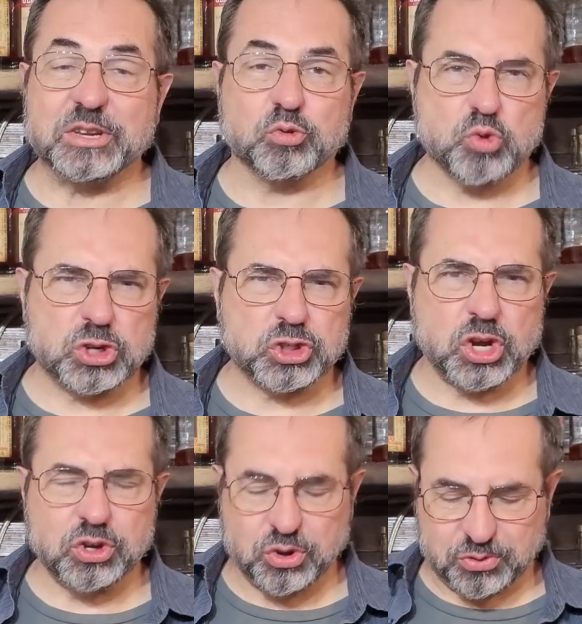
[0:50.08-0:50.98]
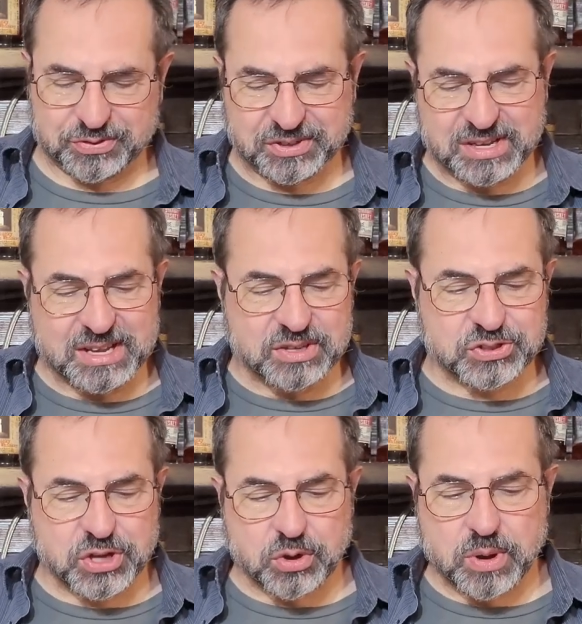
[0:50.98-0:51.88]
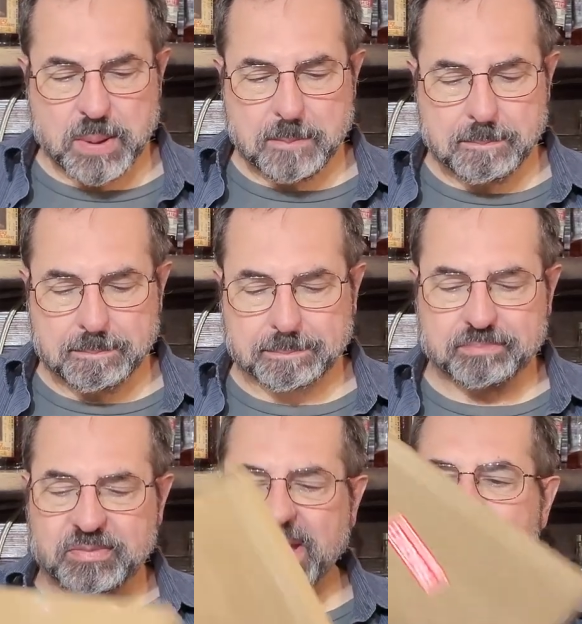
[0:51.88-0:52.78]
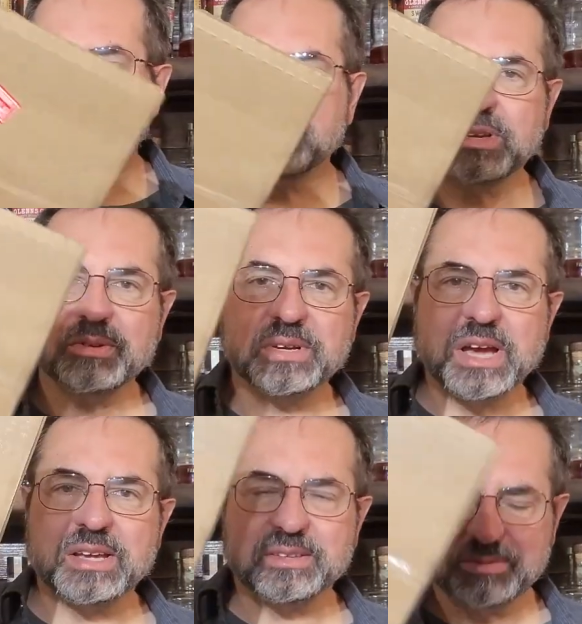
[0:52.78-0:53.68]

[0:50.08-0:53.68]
to rush on over. So, yeah, here we got